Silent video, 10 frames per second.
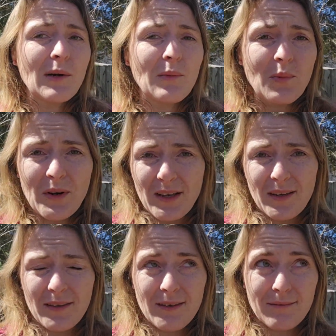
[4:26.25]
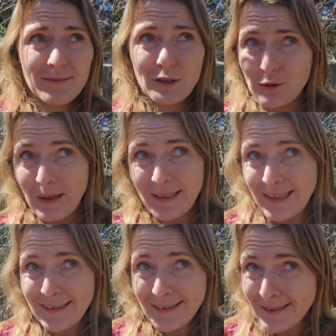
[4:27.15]
with
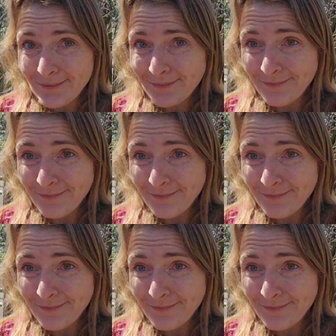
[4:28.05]
2x10s,